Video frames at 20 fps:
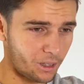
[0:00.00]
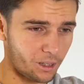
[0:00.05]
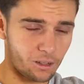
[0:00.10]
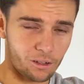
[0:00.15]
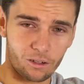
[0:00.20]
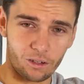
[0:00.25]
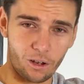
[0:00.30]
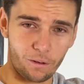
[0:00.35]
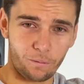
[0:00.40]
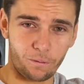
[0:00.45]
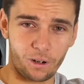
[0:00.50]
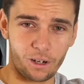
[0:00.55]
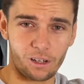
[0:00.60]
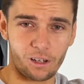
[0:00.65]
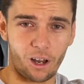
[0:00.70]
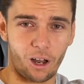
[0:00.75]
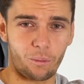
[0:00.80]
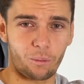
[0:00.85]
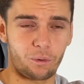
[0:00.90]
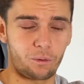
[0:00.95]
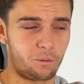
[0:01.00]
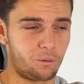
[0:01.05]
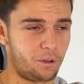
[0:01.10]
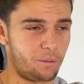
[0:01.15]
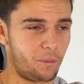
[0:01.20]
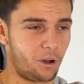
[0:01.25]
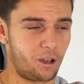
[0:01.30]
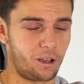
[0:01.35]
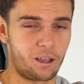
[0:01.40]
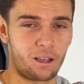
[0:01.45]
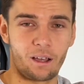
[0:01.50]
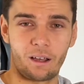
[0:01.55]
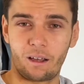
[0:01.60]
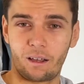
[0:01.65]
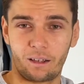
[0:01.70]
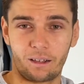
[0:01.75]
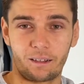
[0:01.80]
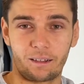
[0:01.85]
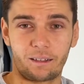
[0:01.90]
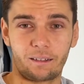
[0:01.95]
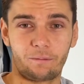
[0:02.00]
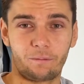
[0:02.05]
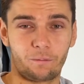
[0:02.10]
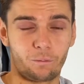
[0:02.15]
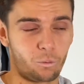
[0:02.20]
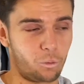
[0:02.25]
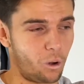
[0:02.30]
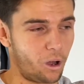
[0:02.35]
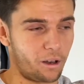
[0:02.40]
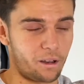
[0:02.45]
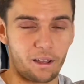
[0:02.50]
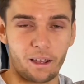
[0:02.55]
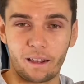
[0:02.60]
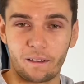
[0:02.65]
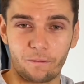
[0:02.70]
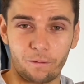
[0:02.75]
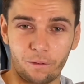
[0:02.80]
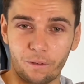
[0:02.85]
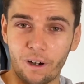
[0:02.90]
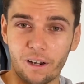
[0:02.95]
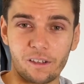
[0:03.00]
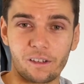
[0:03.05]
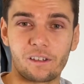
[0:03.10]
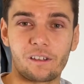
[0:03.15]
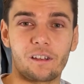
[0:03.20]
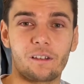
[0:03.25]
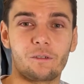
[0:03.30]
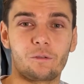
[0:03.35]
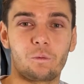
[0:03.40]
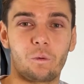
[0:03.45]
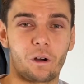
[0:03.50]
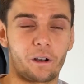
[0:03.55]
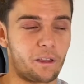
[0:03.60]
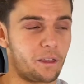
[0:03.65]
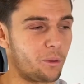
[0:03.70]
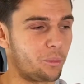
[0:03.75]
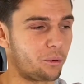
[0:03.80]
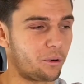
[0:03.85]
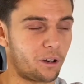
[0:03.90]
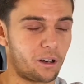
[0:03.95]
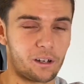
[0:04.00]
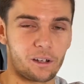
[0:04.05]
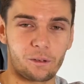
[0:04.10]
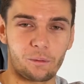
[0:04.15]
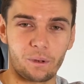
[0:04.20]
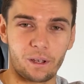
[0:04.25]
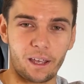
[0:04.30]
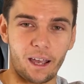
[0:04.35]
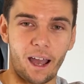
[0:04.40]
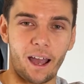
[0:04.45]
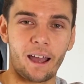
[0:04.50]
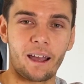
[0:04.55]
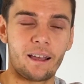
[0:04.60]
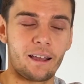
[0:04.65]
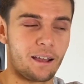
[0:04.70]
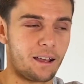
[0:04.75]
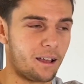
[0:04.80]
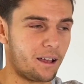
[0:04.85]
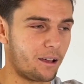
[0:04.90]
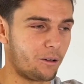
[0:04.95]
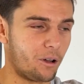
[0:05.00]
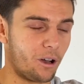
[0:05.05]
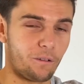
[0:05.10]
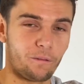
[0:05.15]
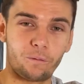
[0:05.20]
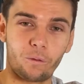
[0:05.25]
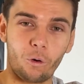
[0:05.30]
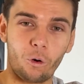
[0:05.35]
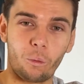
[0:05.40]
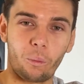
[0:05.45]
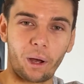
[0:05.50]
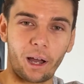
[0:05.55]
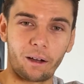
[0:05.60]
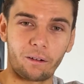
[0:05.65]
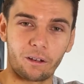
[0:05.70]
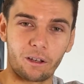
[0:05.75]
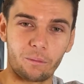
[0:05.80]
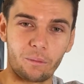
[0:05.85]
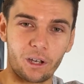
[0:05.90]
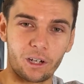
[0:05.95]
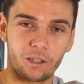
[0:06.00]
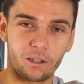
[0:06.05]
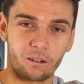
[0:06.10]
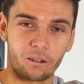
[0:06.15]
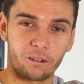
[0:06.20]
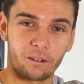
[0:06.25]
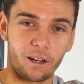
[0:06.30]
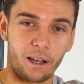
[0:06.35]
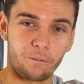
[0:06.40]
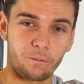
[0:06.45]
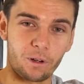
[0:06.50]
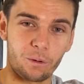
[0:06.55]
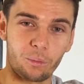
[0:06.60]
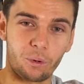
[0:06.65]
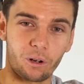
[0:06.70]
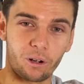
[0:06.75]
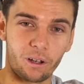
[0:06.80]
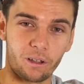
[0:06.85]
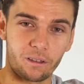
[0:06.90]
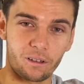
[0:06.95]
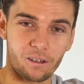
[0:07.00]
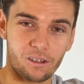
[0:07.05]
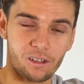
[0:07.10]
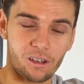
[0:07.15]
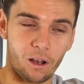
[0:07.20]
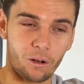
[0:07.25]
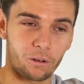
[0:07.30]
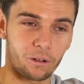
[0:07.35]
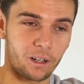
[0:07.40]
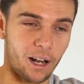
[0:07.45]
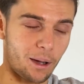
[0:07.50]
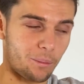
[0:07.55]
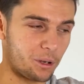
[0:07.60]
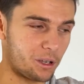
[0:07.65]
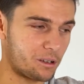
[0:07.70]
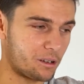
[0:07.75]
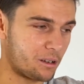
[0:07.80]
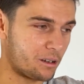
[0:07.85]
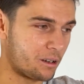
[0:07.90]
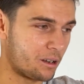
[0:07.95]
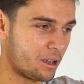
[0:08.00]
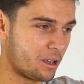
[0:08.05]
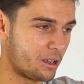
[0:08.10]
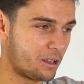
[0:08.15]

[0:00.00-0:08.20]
So for example, we might, one of the products, we get a £4 commission on every product that's sold on Amazon.